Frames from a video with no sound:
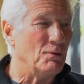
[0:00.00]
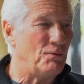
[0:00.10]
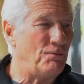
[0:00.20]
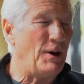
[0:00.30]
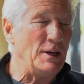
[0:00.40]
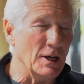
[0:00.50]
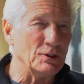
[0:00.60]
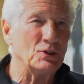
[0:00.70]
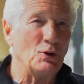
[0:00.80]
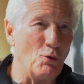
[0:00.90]
fed us
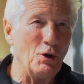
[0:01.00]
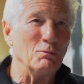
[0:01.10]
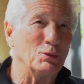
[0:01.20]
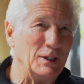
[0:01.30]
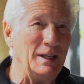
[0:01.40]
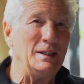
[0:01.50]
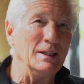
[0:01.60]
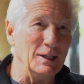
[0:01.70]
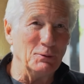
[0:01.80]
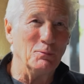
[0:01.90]
so
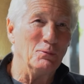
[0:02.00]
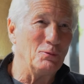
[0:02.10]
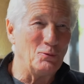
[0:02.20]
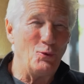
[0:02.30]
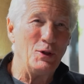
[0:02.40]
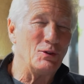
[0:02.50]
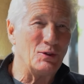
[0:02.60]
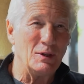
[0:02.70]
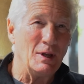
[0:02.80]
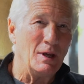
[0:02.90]
completely
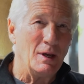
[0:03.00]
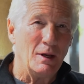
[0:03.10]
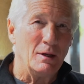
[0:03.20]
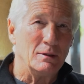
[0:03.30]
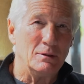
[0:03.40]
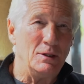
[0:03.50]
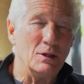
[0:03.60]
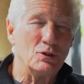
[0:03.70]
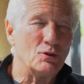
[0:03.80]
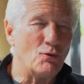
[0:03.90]
with the
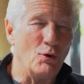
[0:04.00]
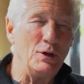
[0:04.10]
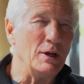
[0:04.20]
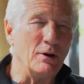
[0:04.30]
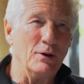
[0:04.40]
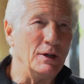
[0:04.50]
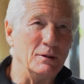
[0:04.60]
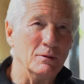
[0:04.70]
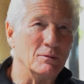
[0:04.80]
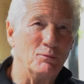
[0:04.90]
extraordinary
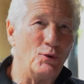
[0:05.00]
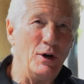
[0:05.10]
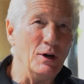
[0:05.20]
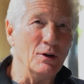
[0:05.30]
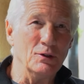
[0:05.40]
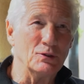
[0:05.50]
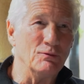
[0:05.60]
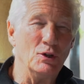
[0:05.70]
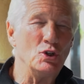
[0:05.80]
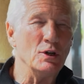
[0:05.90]
prayers,
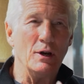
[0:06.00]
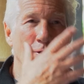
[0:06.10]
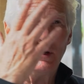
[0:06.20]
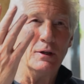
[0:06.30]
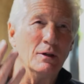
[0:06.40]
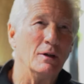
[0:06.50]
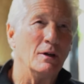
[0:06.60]
visionary